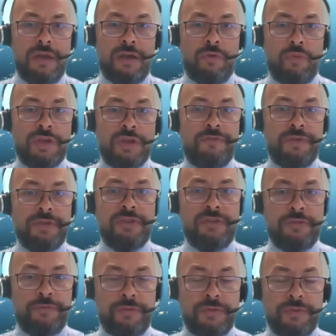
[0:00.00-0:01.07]
We
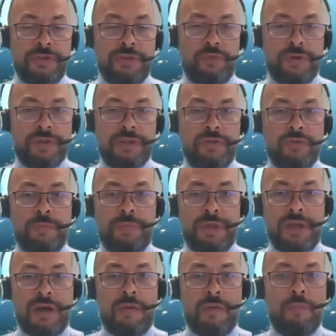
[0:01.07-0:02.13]
envisage a future where this would
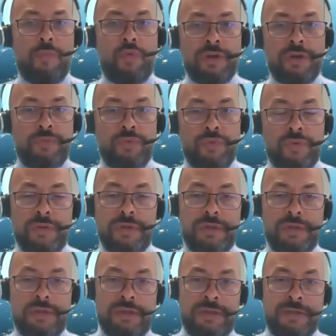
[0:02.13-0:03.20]
become more and more
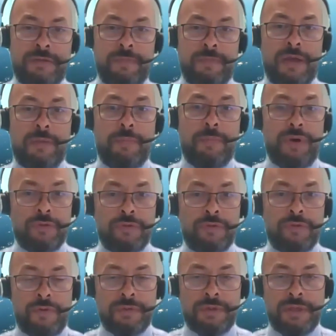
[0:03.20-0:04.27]
a part
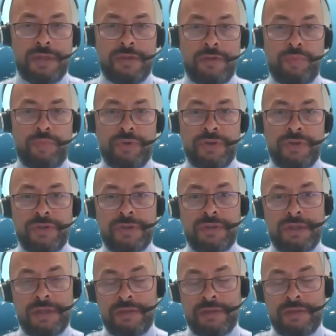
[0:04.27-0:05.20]
of our daily operations.